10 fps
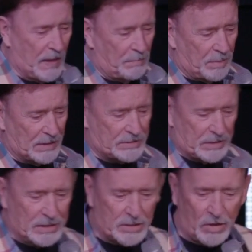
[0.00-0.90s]
But
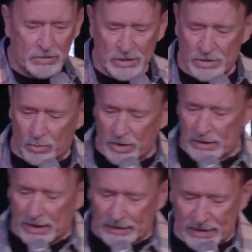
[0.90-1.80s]
as long as it's the Word of
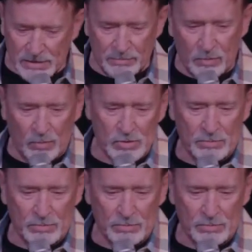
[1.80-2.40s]
God, that's the most